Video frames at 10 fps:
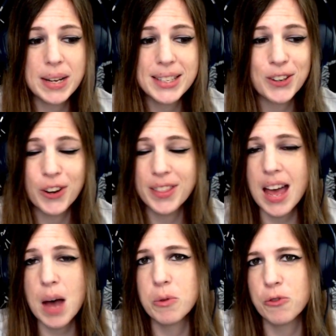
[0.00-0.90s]
Best song on the
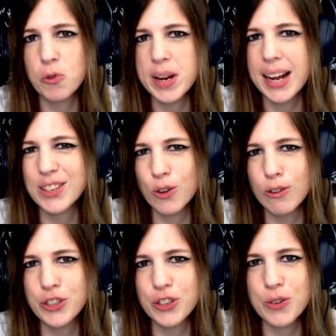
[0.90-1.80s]
album for me. I
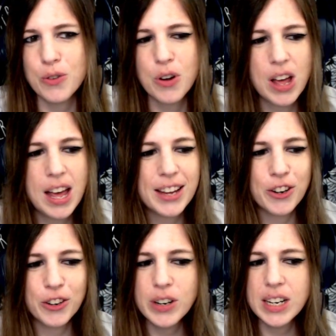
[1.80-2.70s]
told you
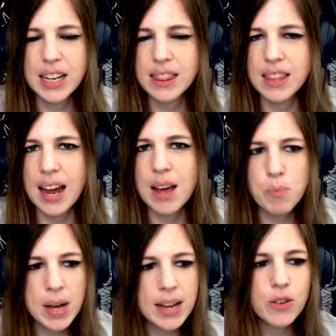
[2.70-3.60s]
you're going to get that. I
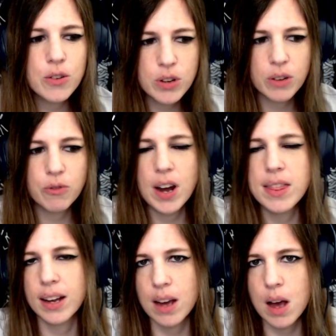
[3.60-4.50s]
bet you you could
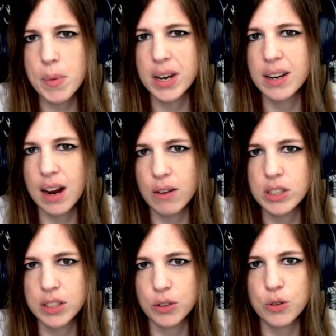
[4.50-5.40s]
find that comment in
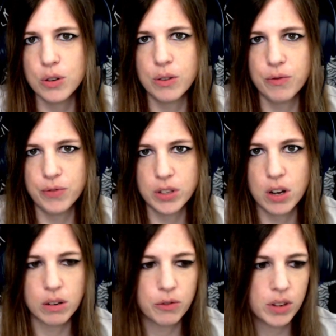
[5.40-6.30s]
every single
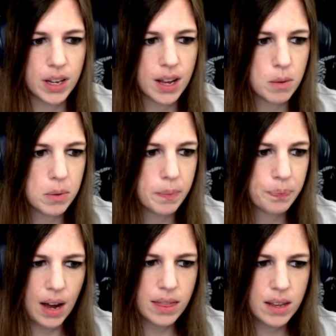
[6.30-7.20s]
song for the album.
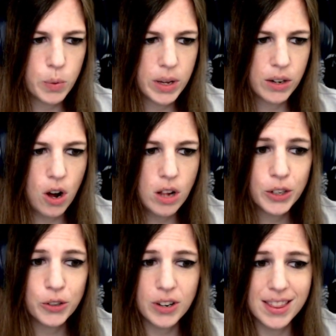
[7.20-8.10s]
I think we can all
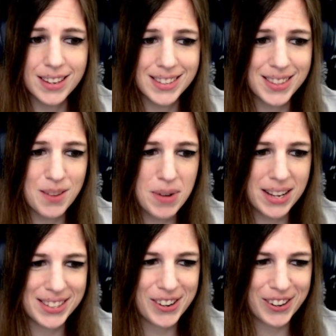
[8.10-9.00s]
agree this is the
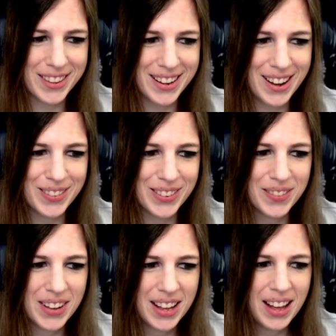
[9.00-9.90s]
best song on the
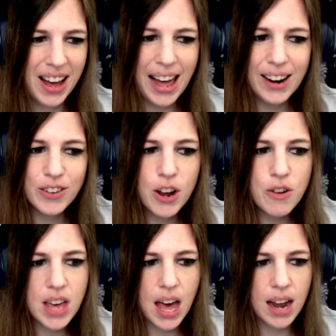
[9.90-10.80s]
album. I don't know
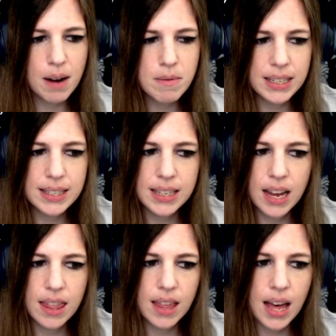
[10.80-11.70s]
yet. I'm not
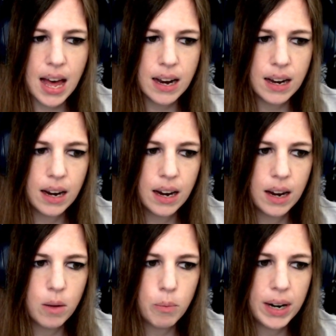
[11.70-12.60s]
saying that,
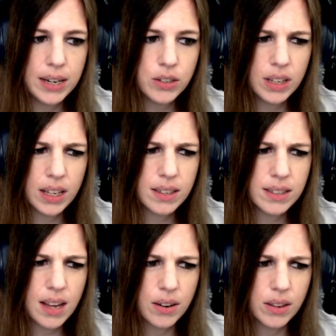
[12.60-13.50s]
but I do like the
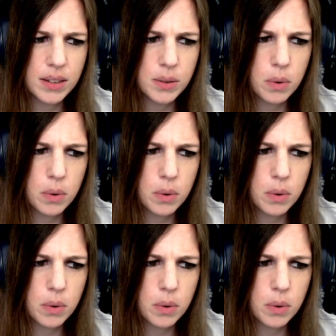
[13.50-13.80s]
sound of this